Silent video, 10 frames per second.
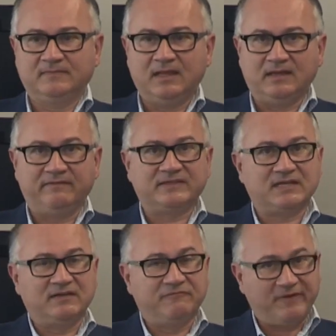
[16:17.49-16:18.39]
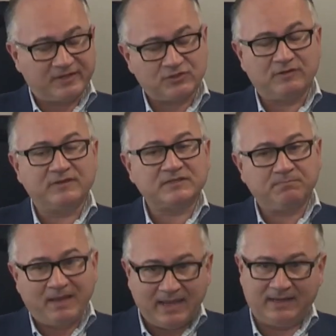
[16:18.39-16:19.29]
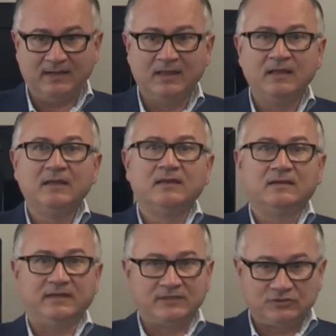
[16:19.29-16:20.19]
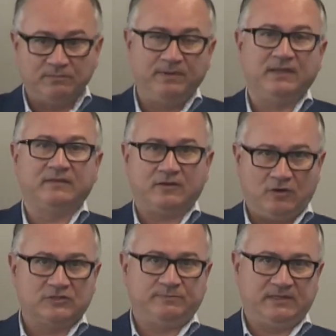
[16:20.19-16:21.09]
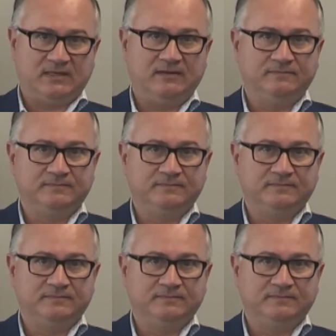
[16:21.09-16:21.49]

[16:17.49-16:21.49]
And if it's an infection, the spine needs to be in the hospital.